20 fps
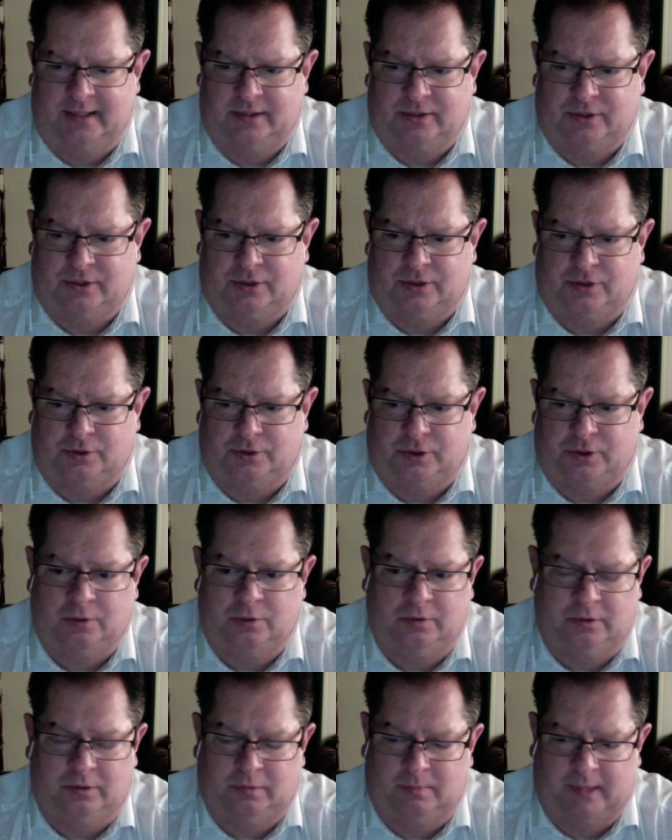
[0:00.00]

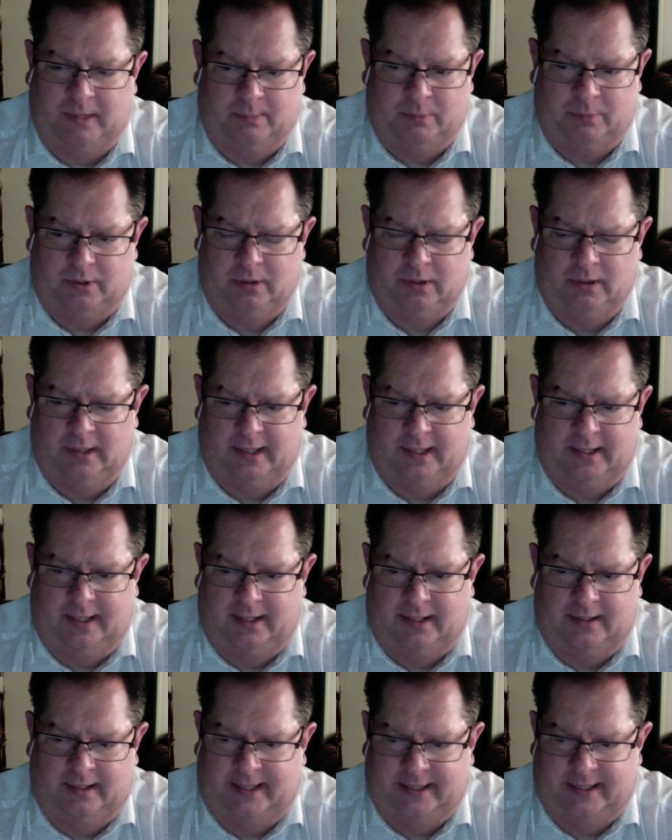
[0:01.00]
student member,
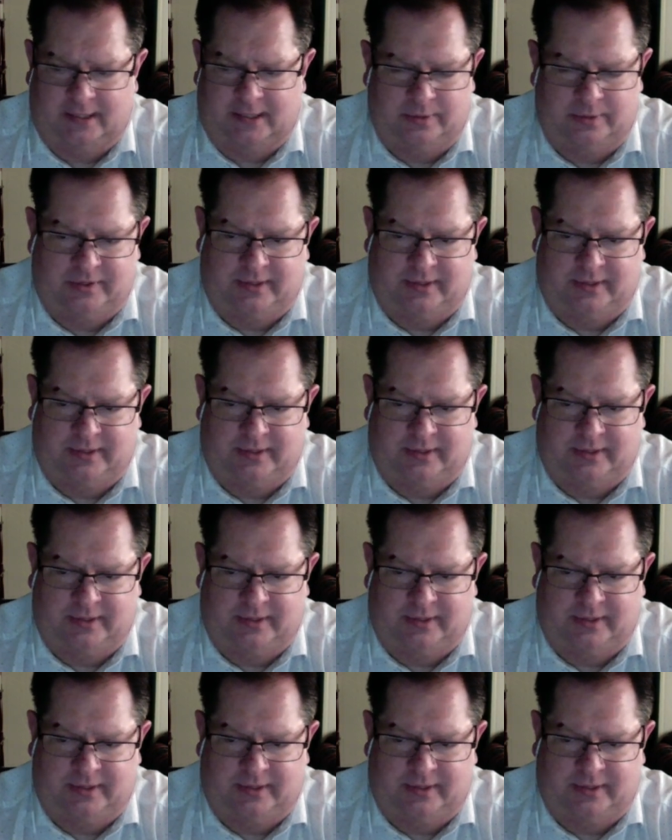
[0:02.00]
uh, I guess I was